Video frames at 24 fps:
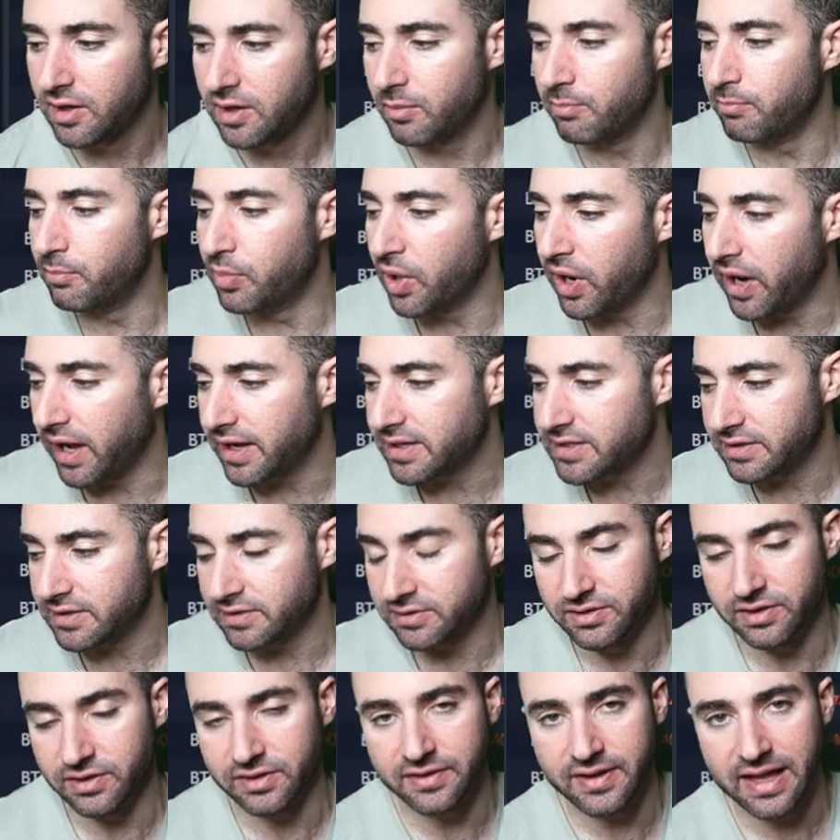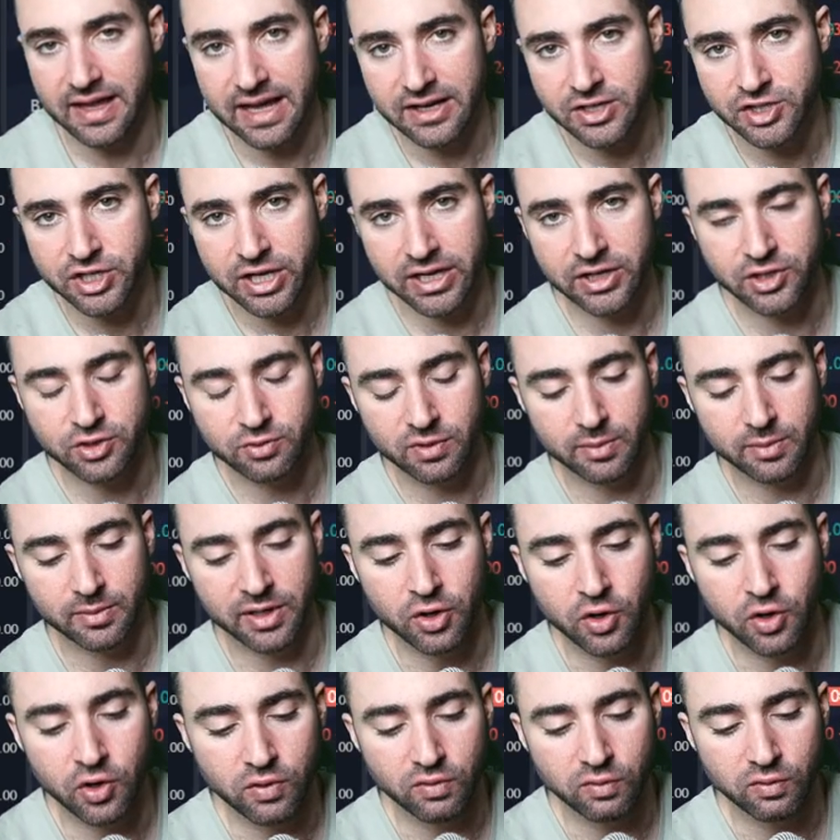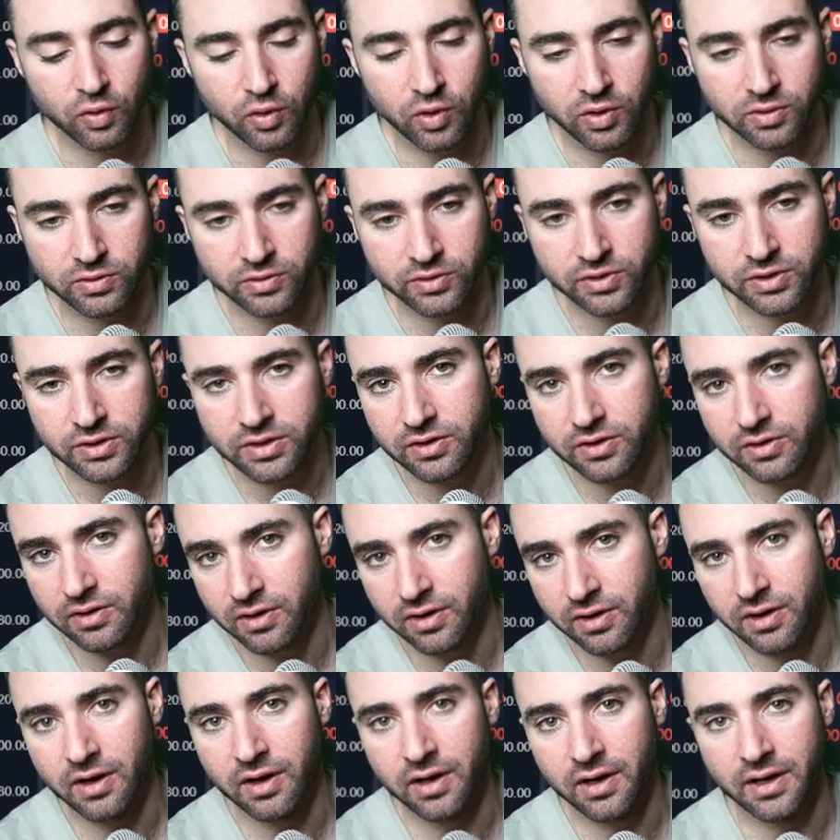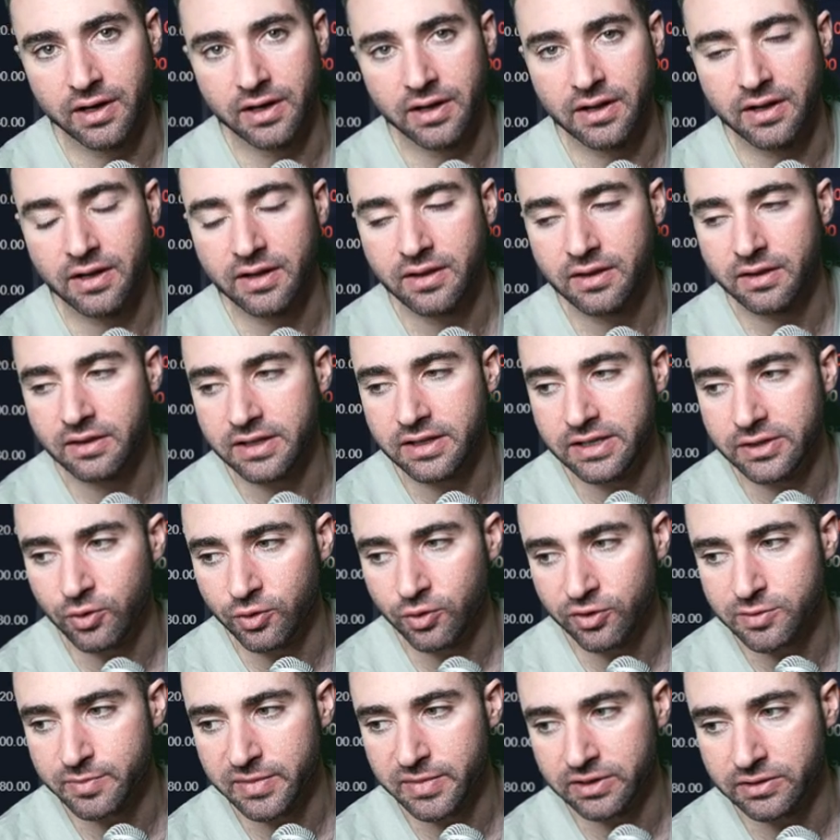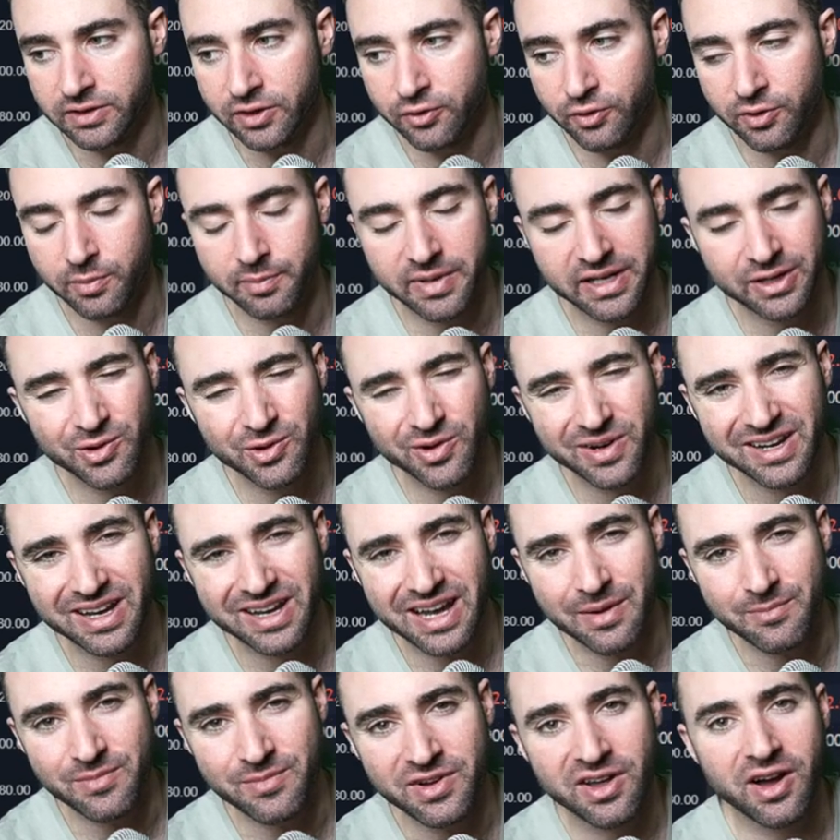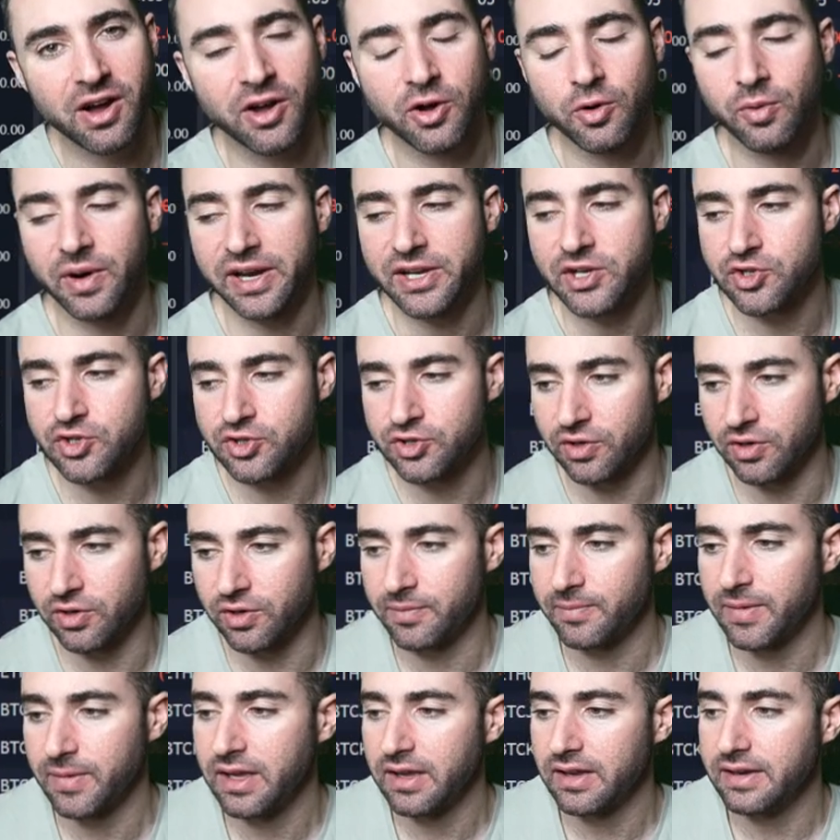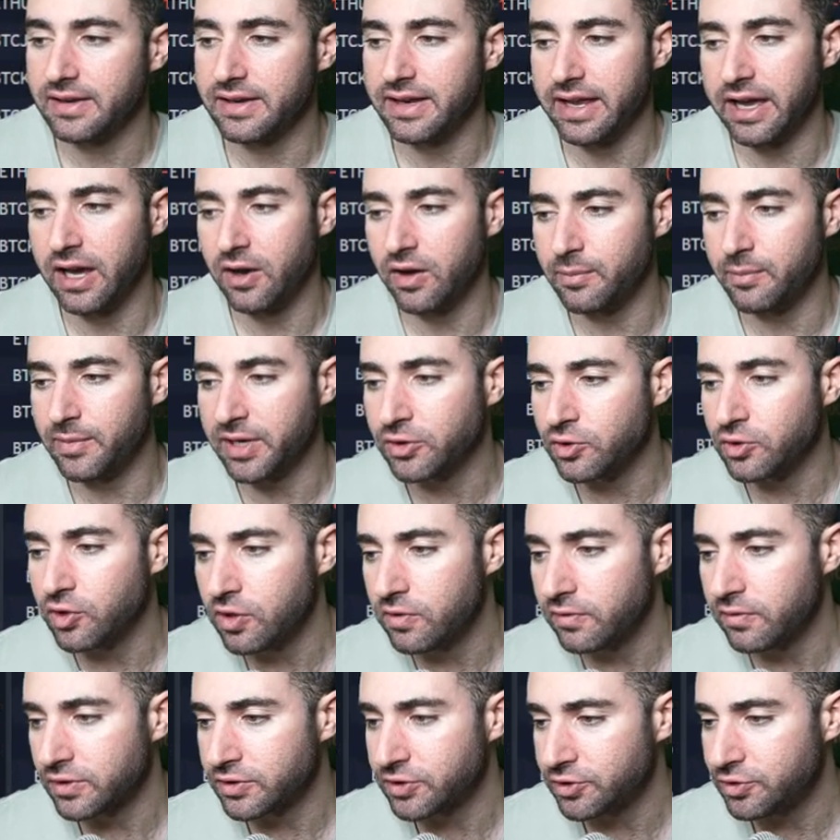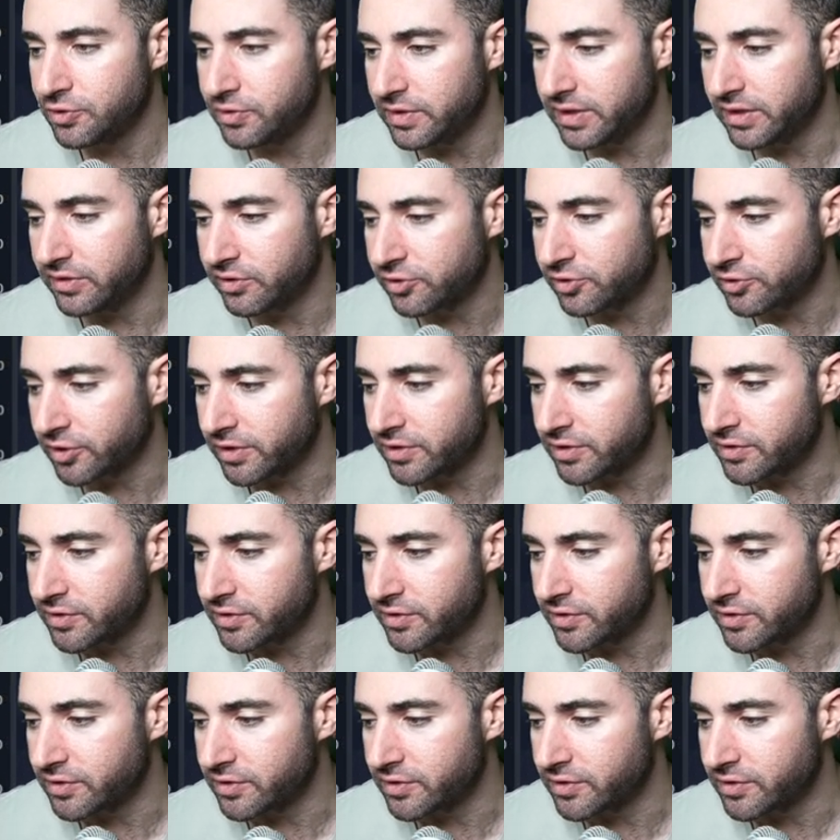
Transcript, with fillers: But does that change around my overall look on the ultimate low in Bitcoin? I'm not quite sure. Now I'm going to go over to these charts